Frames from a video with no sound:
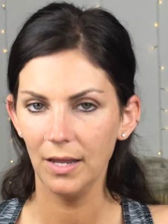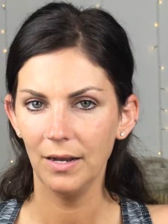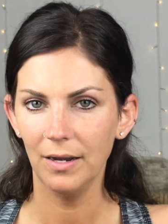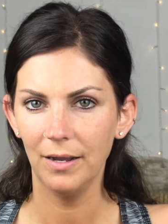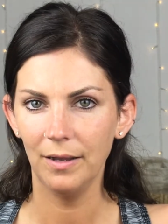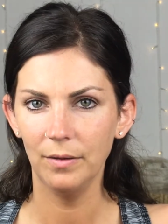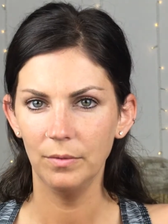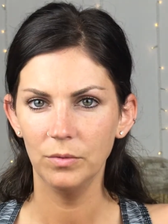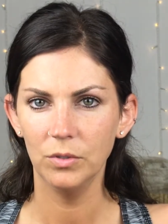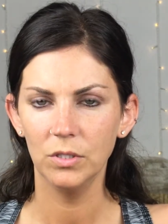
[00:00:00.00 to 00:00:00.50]

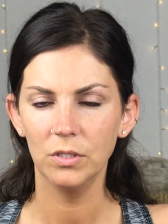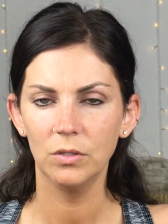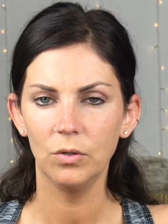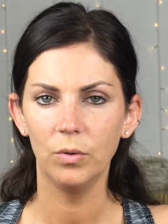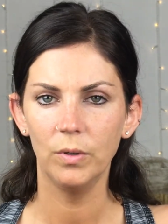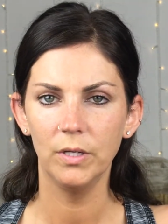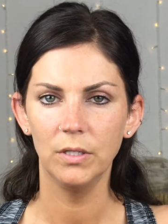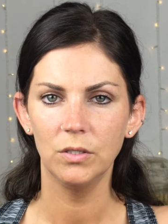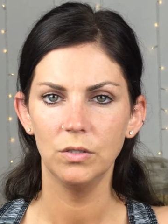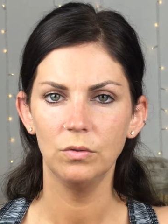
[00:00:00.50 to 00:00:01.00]
I am just
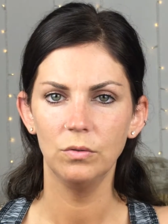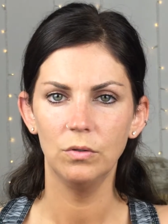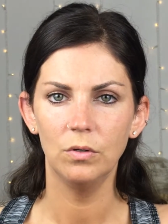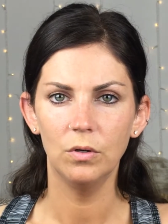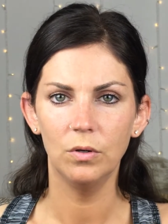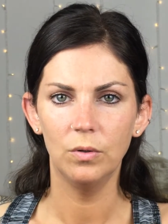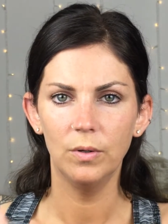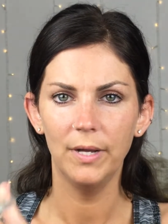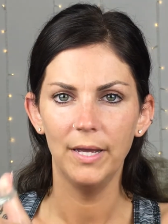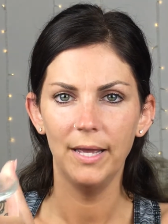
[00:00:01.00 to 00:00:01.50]
going to
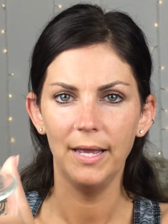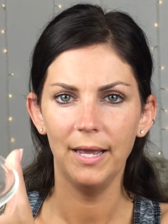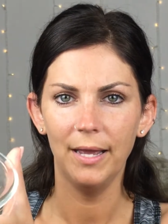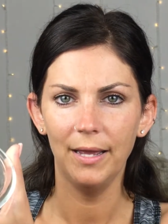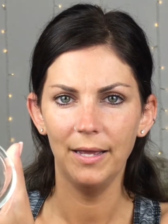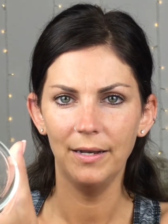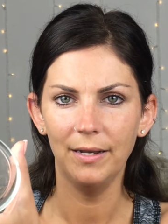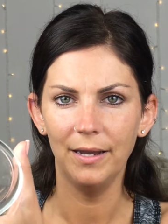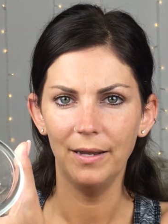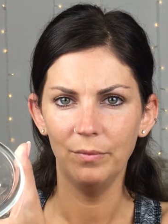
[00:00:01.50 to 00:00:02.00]
go
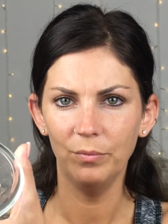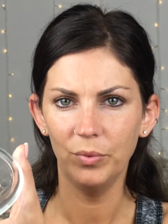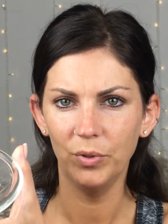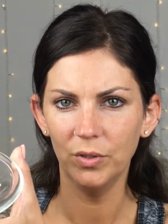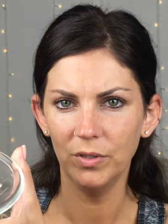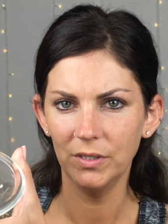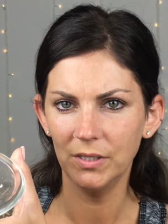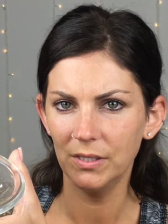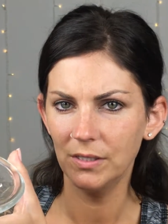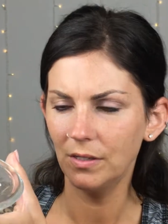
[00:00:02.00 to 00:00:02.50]
ahead and
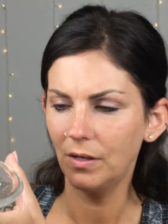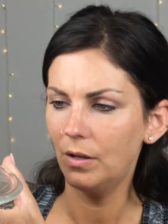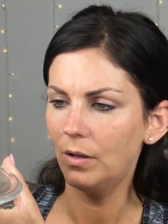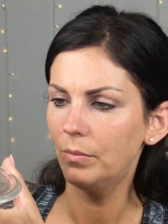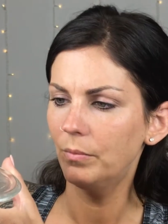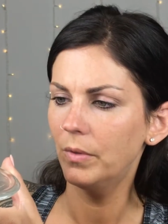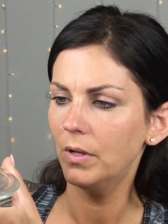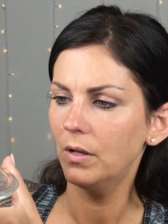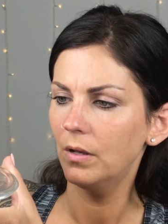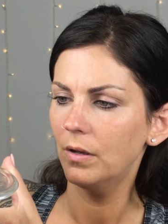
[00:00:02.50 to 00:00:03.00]
put
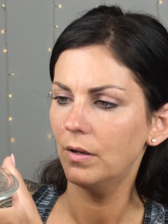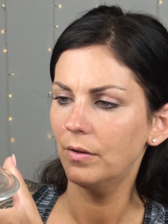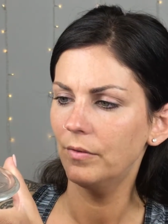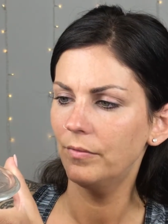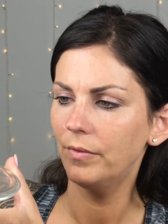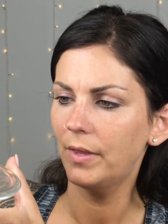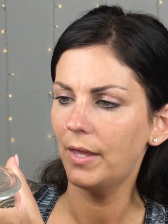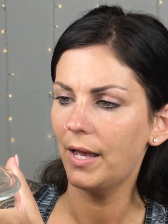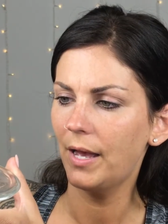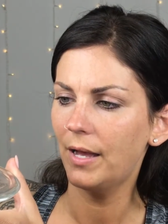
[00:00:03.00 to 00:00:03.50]
some
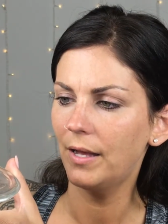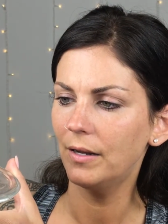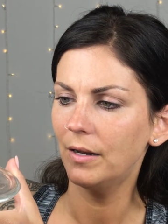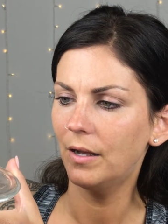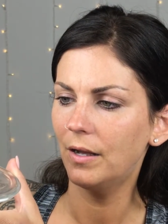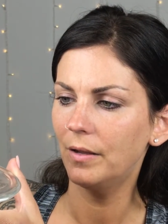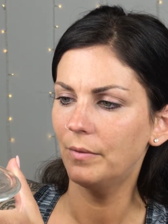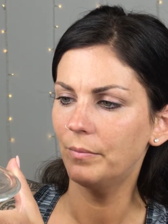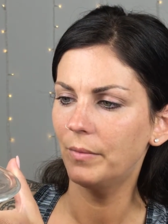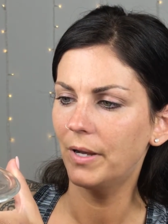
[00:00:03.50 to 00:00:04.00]
of that
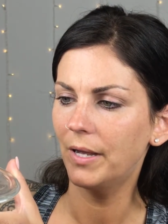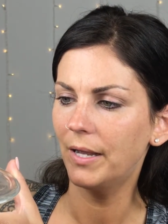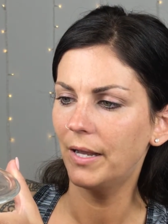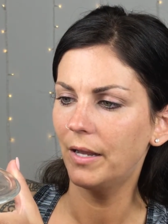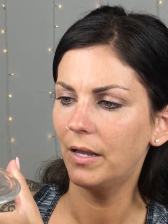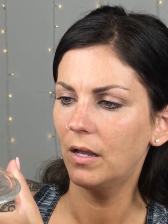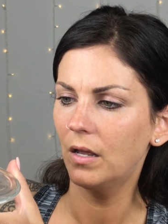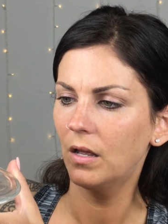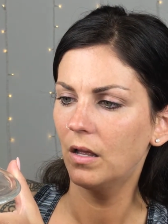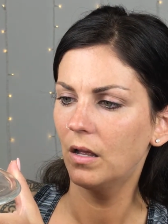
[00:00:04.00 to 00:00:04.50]
on
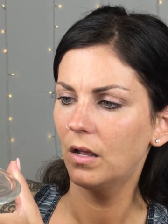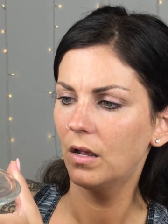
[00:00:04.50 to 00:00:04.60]
my